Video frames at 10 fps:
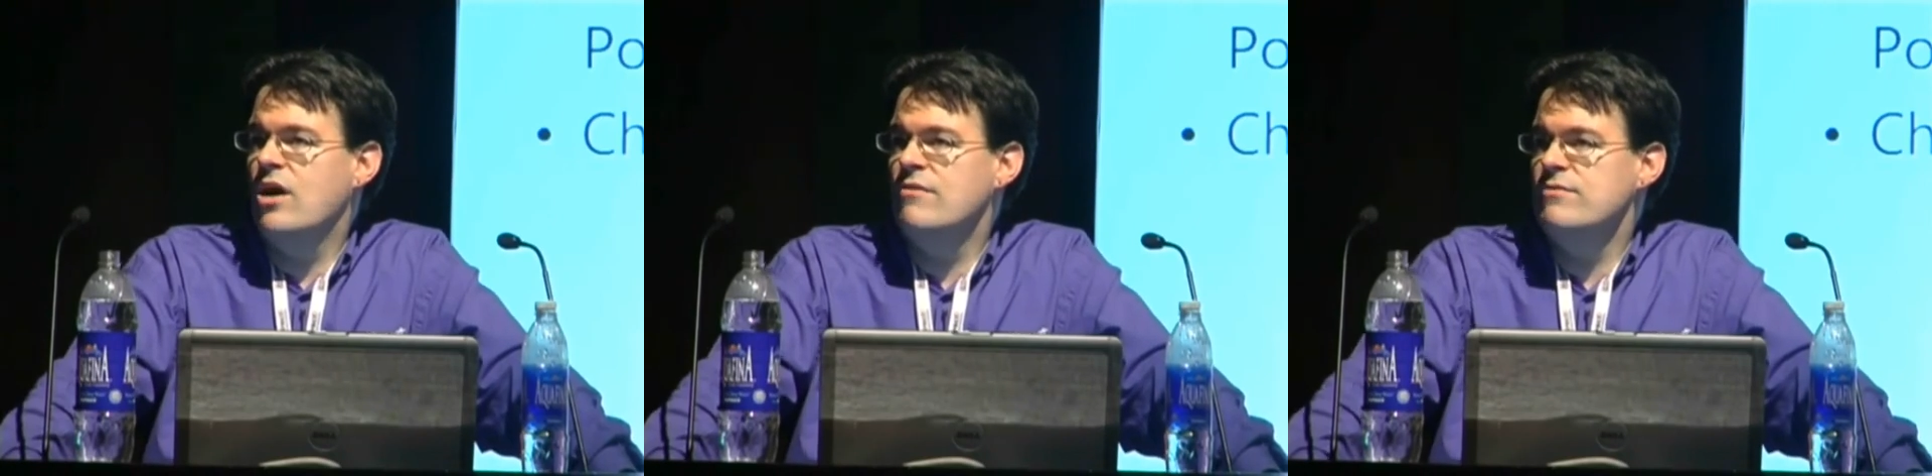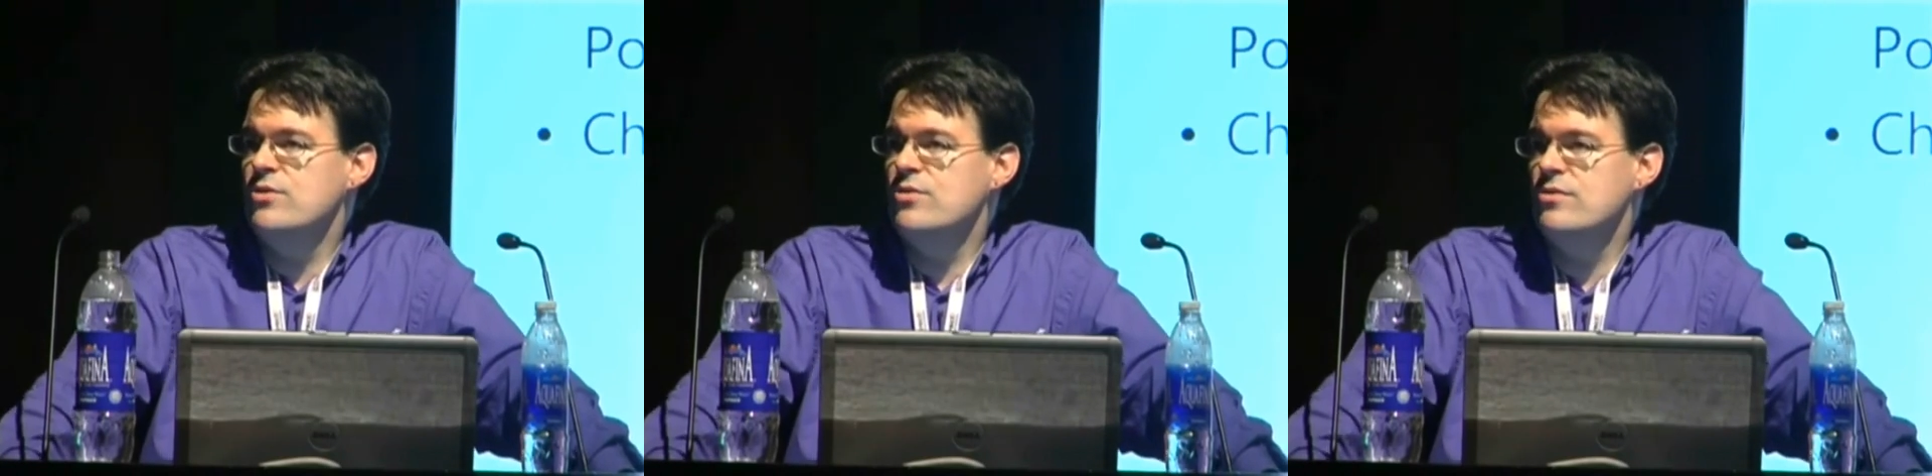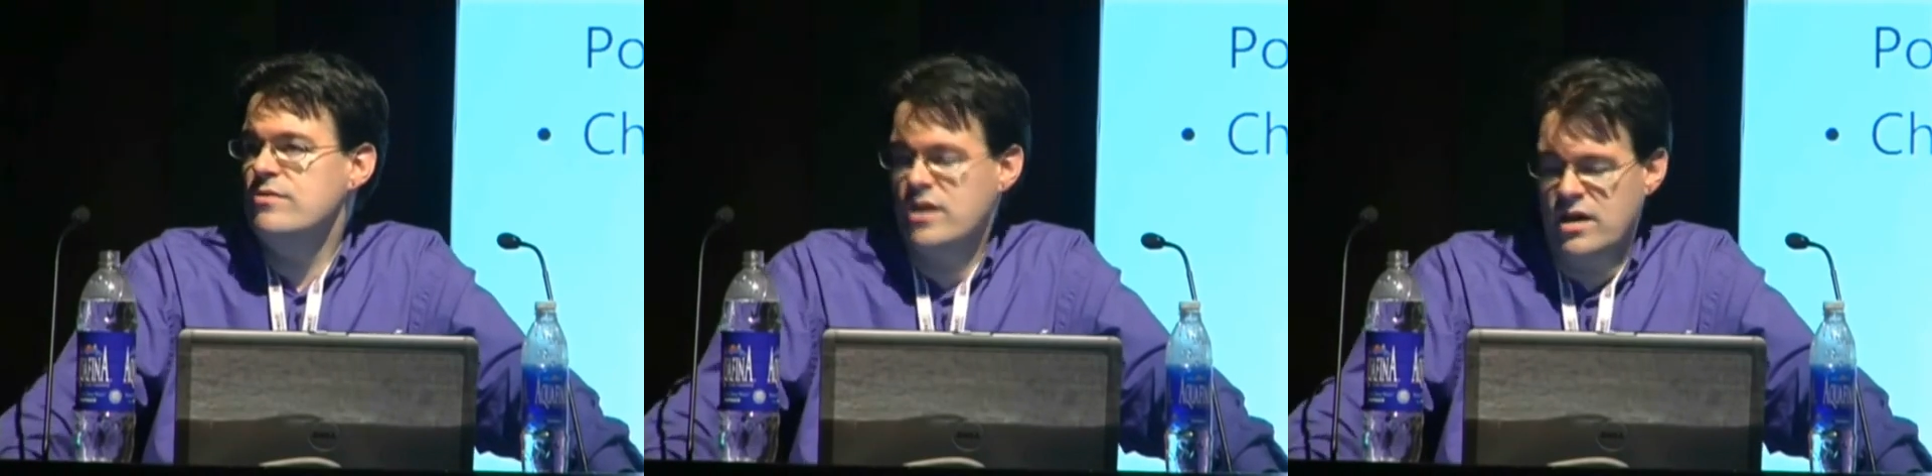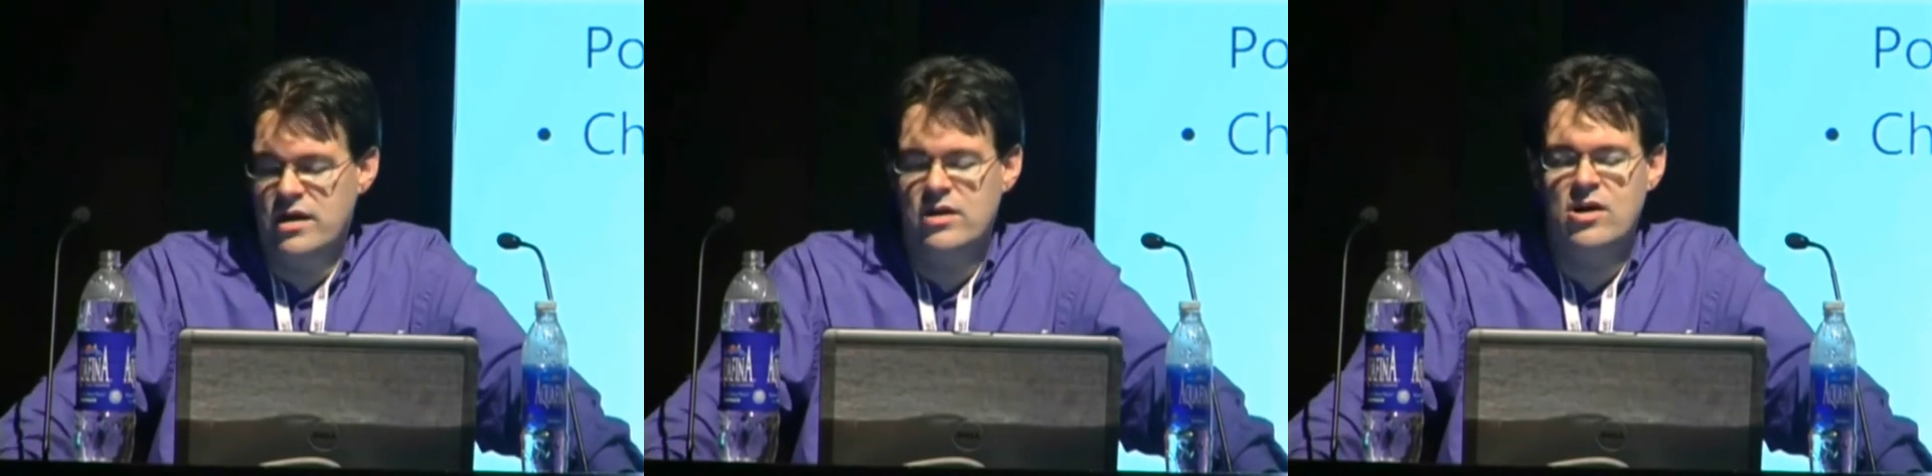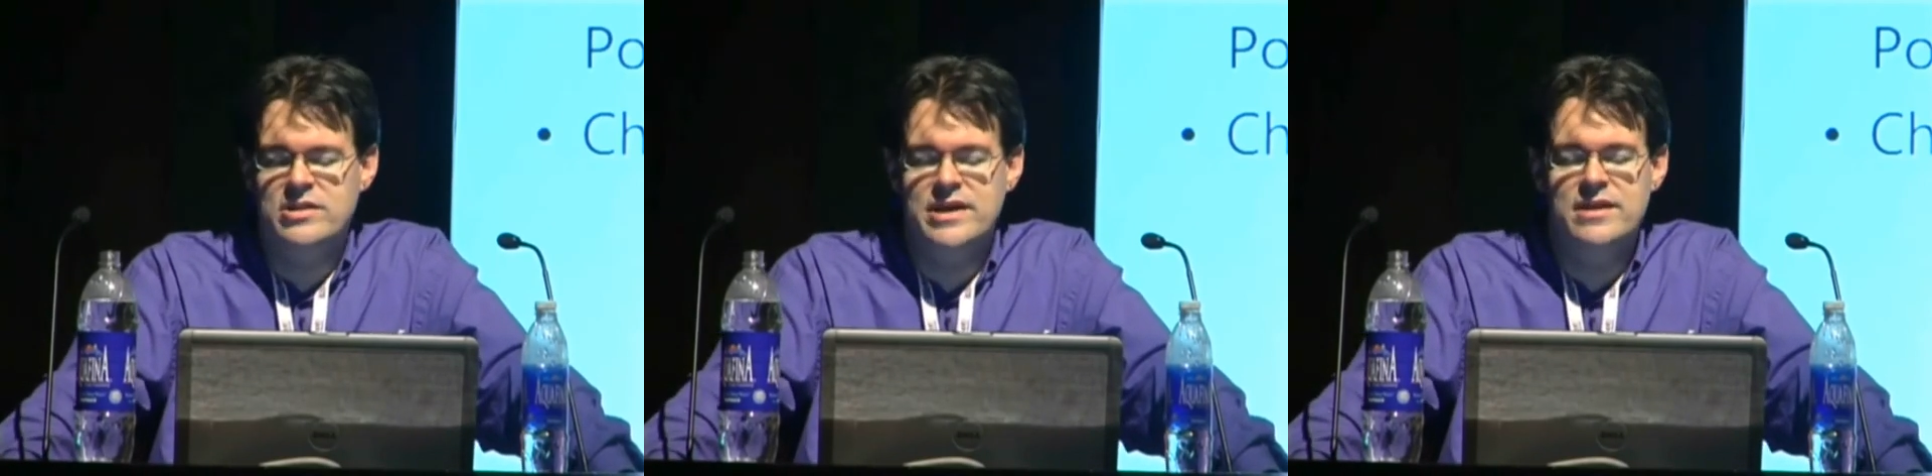of your
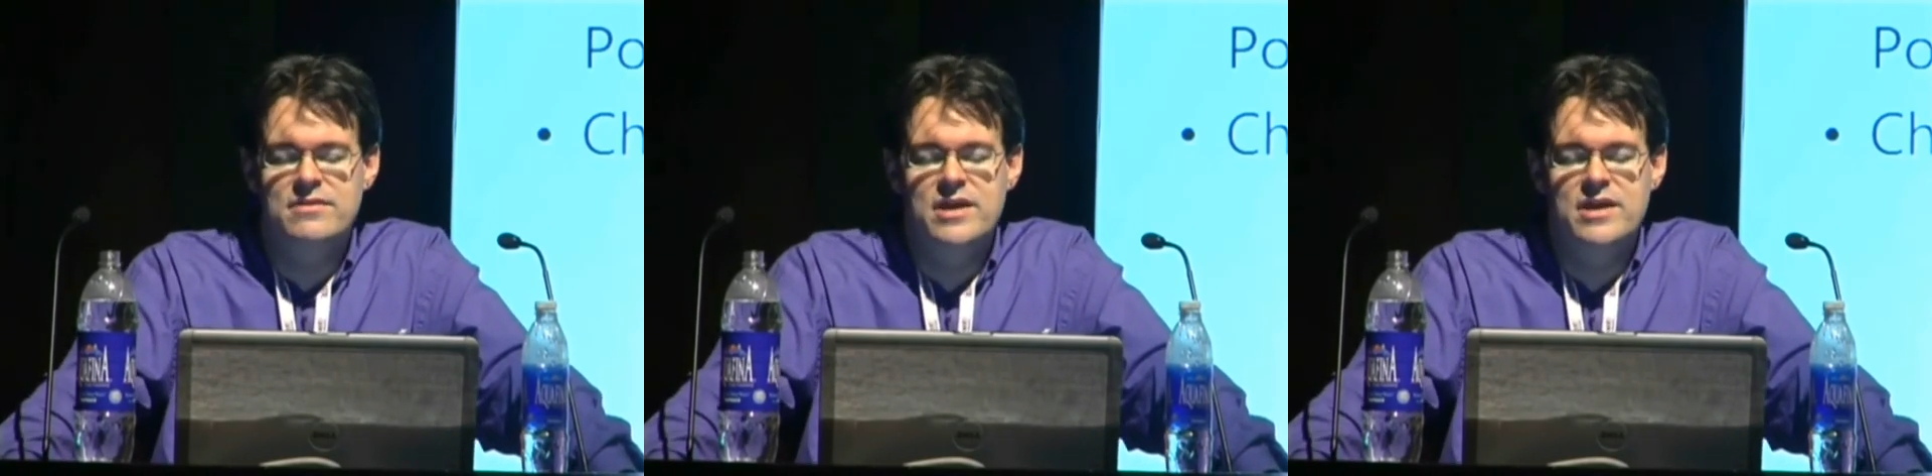content.